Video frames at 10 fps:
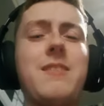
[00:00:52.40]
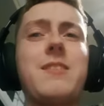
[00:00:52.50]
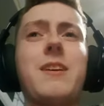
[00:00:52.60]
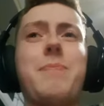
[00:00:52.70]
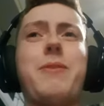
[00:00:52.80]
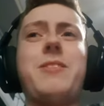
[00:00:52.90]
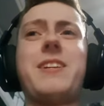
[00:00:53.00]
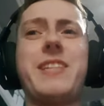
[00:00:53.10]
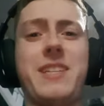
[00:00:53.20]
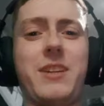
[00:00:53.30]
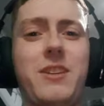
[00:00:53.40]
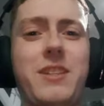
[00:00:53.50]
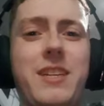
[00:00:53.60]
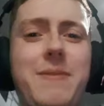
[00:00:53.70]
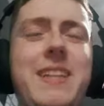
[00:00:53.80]
Stop putting us in
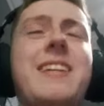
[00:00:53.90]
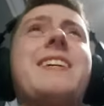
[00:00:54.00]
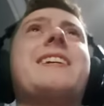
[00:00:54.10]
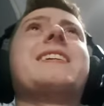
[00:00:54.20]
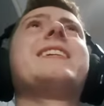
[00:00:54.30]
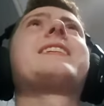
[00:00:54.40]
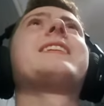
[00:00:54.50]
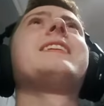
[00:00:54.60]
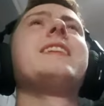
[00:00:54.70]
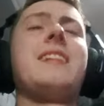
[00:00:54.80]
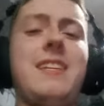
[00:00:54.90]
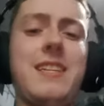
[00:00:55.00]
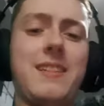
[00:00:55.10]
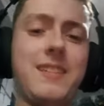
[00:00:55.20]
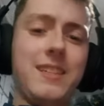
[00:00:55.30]
torture, Man United. This
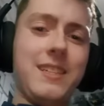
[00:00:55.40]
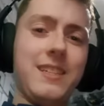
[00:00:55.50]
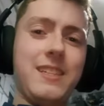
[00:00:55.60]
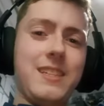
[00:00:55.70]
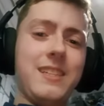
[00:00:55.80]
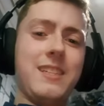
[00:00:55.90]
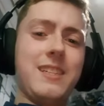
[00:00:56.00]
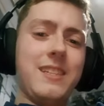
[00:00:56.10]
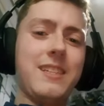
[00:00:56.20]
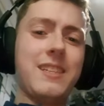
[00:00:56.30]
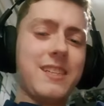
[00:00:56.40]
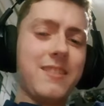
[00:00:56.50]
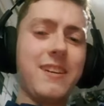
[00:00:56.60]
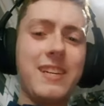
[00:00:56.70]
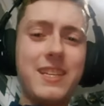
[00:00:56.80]
is just a
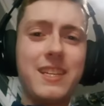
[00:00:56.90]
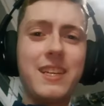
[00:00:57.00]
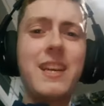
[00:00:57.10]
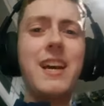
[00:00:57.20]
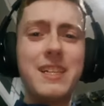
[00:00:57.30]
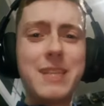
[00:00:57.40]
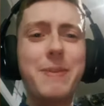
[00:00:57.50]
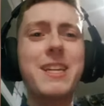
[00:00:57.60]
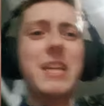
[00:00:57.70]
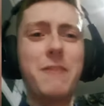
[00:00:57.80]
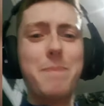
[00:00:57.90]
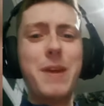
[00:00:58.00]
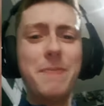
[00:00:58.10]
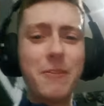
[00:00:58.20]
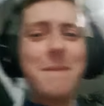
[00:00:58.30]
disgrace. And especially for
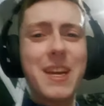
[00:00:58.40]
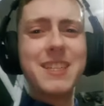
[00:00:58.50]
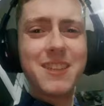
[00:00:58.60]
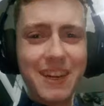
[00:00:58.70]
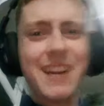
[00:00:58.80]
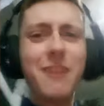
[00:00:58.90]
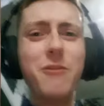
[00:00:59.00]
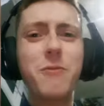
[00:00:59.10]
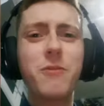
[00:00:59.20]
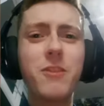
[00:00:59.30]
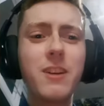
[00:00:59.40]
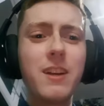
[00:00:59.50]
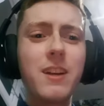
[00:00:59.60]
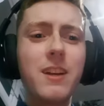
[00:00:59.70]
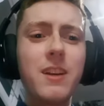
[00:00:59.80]
people with mental health.
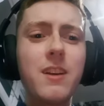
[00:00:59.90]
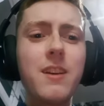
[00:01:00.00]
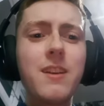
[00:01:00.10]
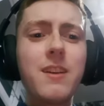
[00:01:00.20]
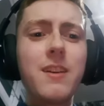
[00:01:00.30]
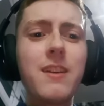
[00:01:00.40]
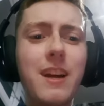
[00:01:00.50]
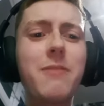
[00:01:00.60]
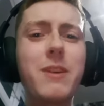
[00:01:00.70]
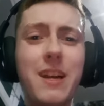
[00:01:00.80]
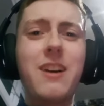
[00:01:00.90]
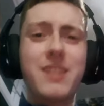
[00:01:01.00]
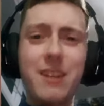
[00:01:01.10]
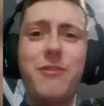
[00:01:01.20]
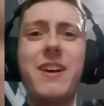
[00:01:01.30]
Now when an
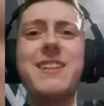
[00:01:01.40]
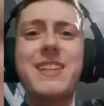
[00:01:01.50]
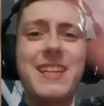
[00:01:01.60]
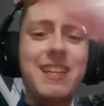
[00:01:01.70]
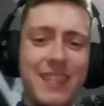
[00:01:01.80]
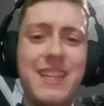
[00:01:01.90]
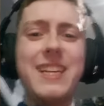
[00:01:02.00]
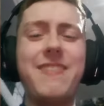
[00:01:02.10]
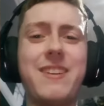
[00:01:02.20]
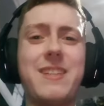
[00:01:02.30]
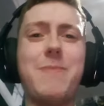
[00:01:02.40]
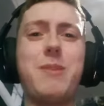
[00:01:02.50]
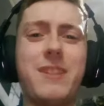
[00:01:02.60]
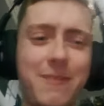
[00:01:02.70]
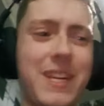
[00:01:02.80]
Arsenal fan did, he had to leave because of
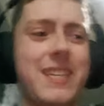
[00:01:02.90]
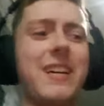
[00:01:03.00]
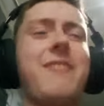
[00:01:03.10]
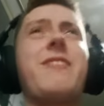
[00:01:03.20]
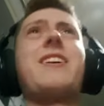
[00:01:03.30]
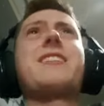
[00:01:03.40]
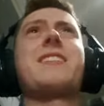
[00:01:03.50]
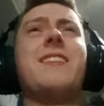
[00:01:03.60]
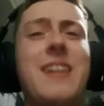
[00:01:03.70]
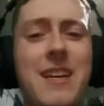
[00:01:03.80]
bloody mental health of Arsenal.